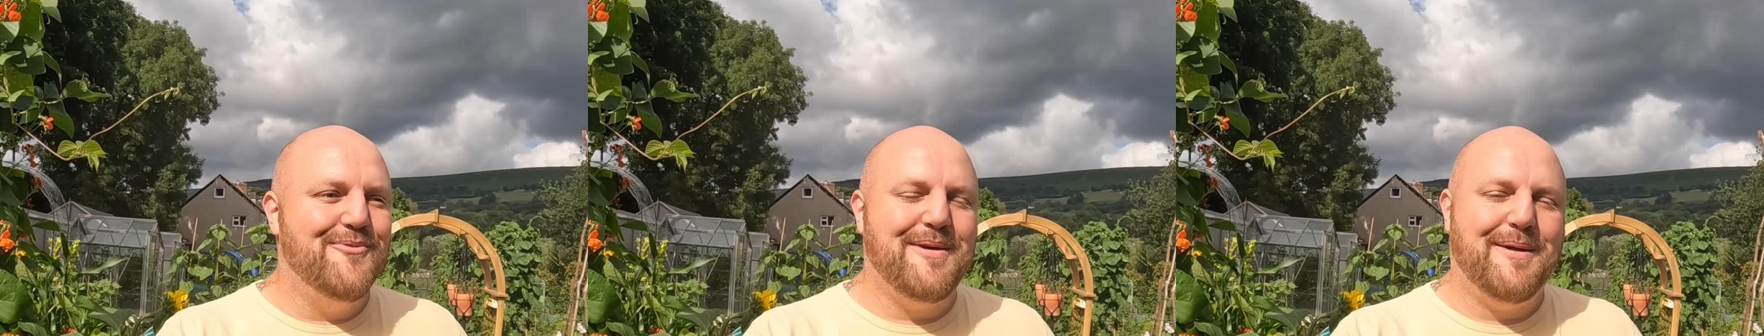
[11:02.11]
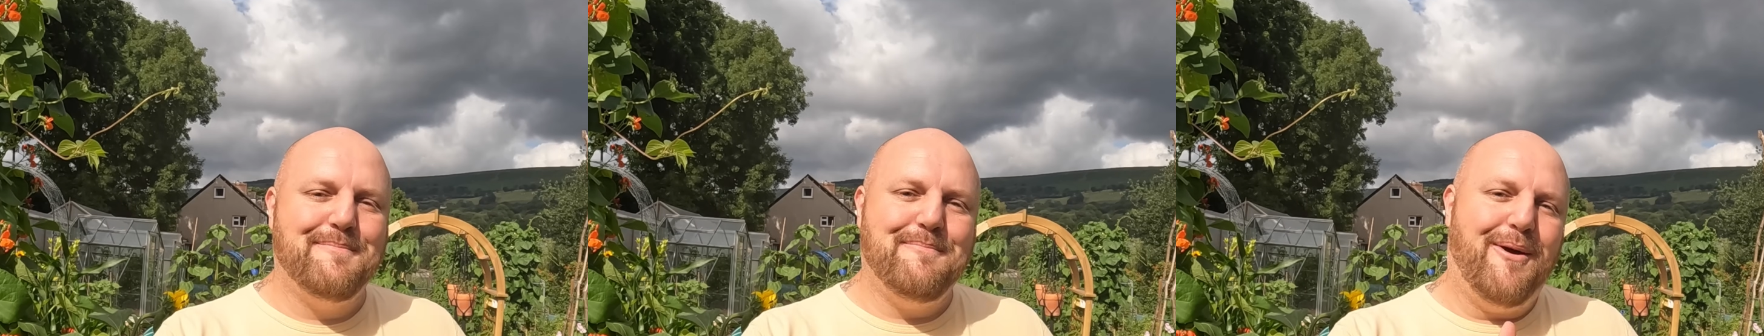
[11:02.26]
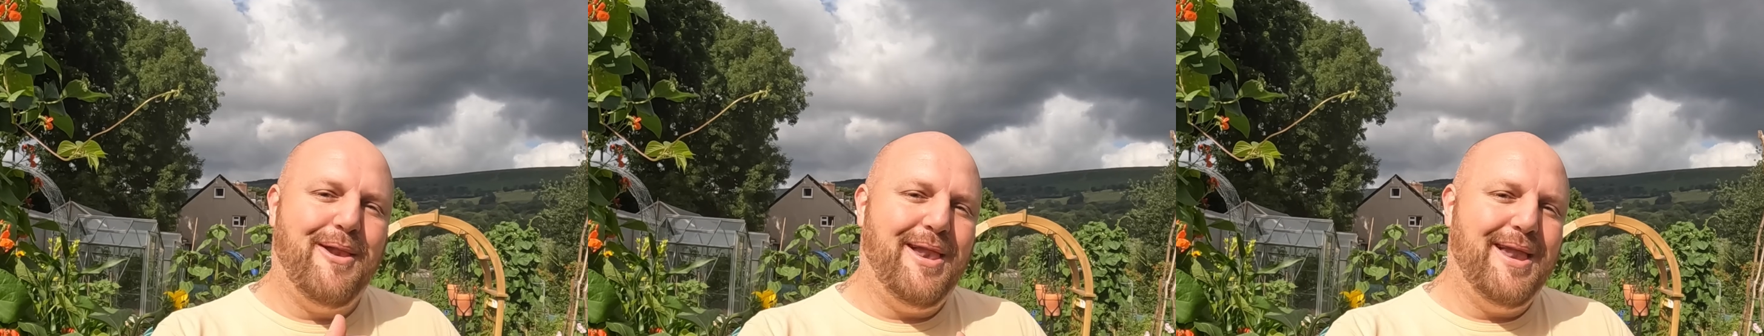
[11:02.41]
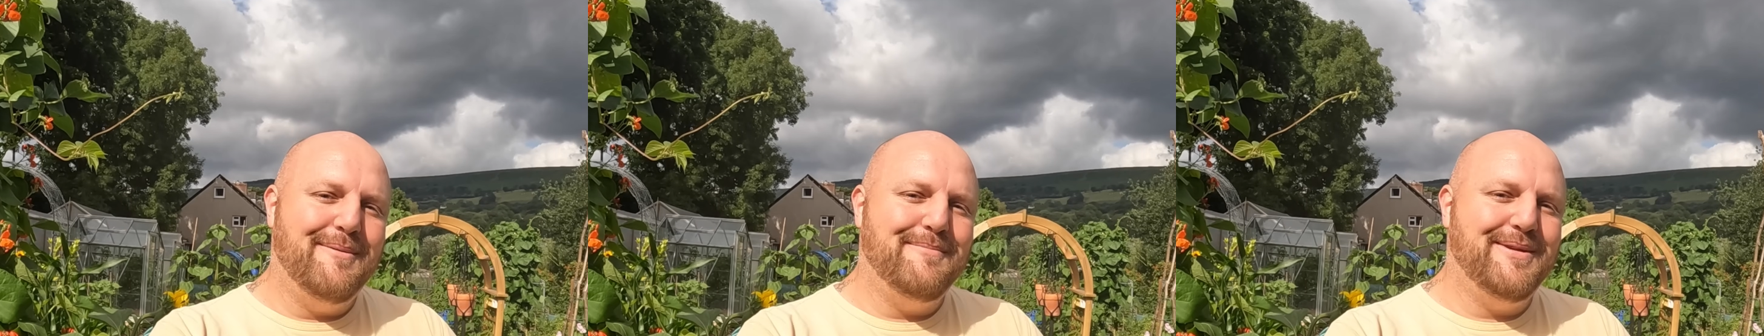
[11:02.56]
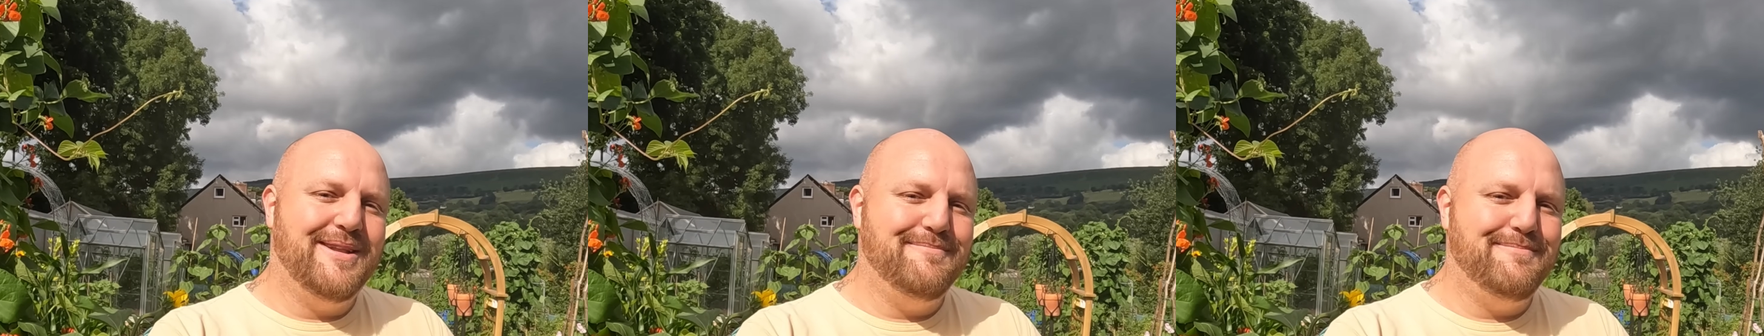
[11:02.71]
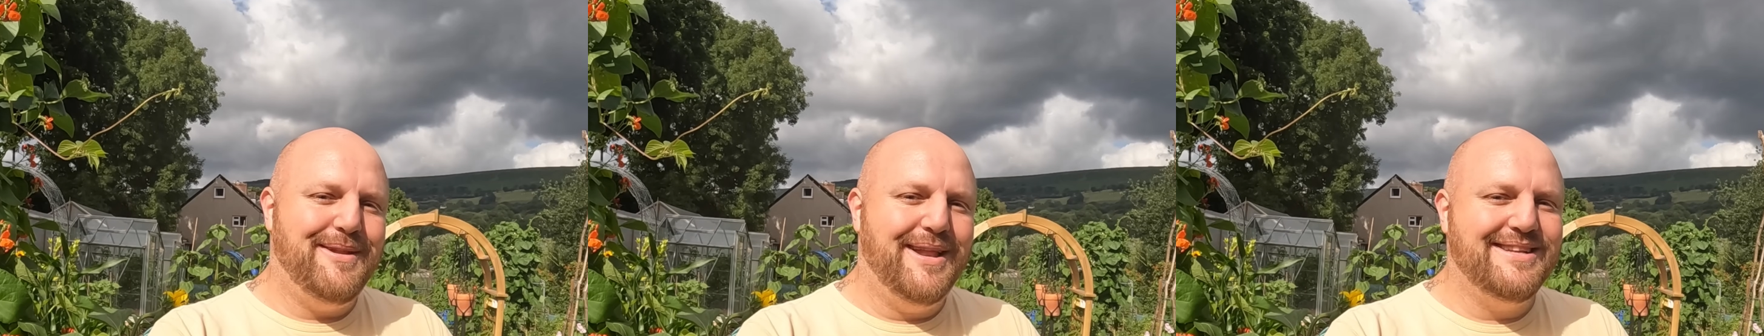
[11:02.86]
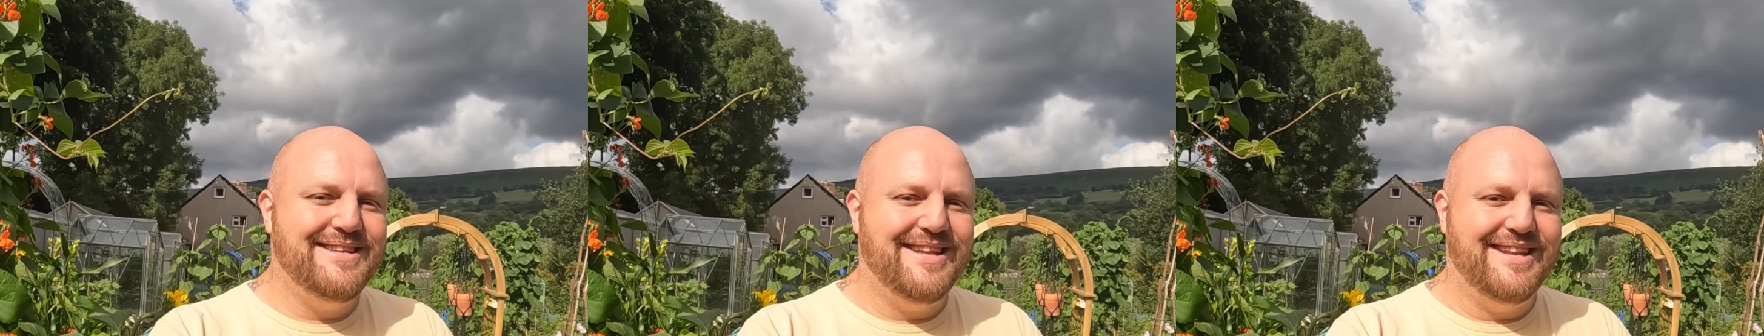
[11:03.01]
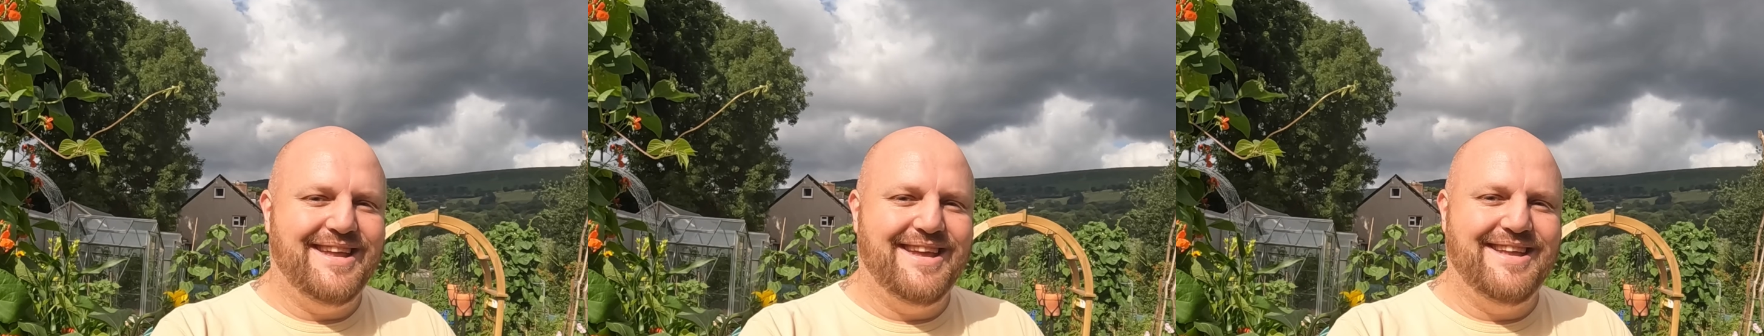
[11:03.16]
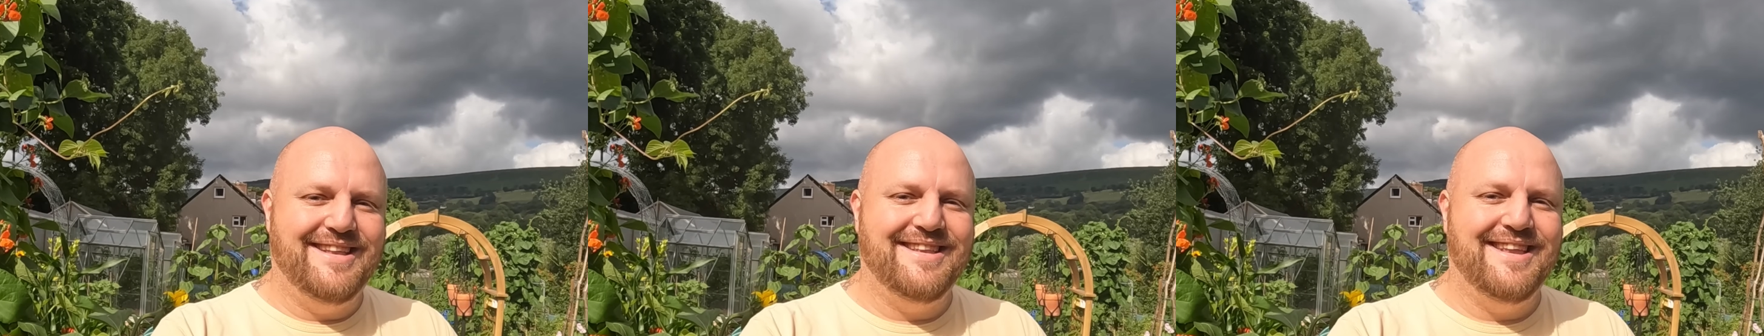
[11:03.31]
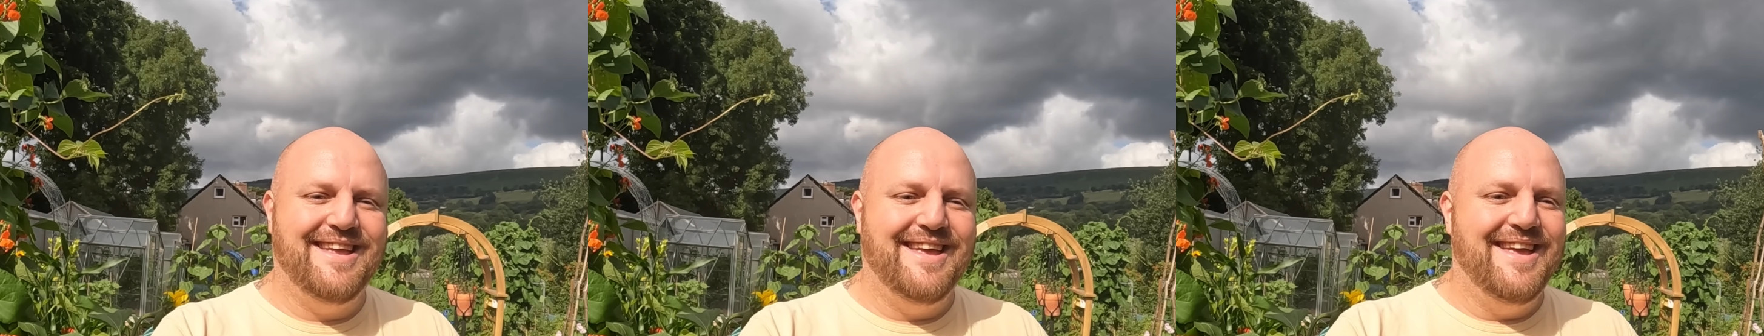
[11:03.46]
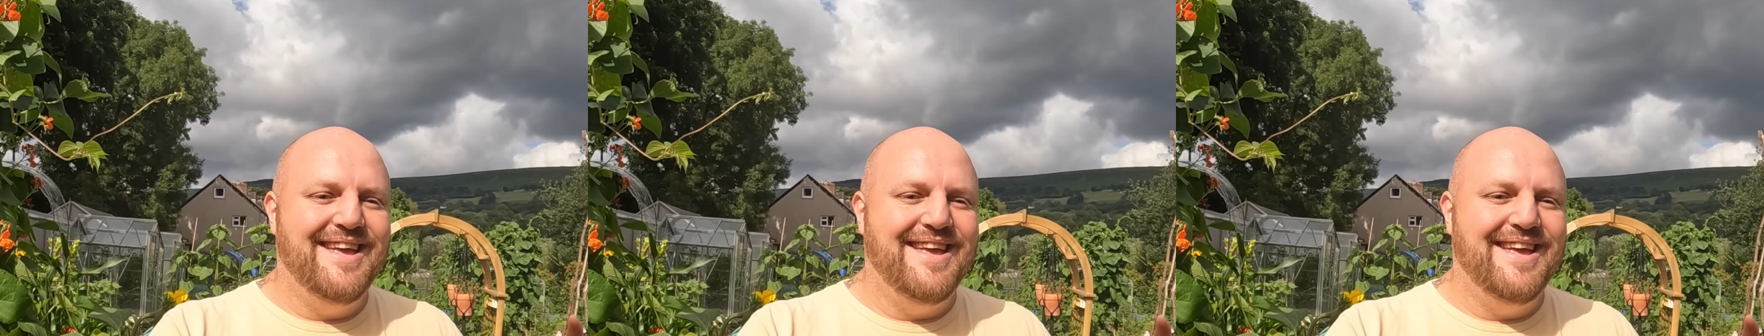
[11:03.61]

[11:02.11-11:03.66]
I plugged it in.